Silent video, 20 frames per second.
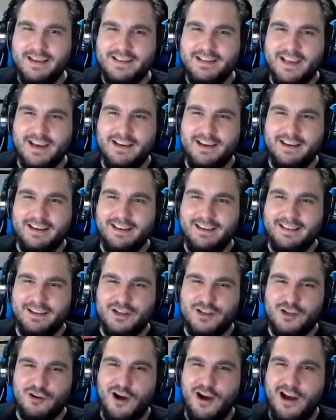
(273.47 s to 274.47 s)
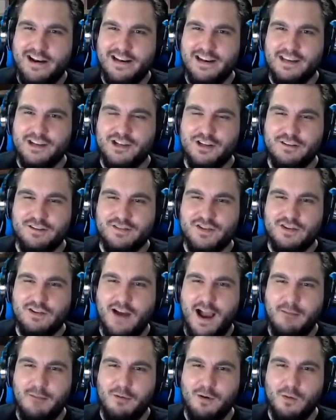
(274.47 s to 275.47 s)
It's like the Tron edition of
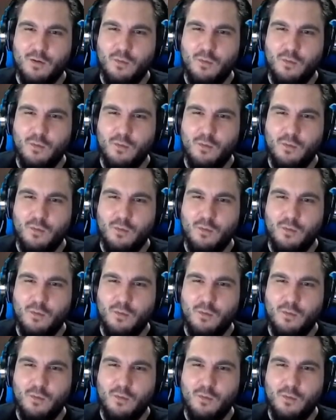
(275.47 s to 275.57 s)
Scrabble.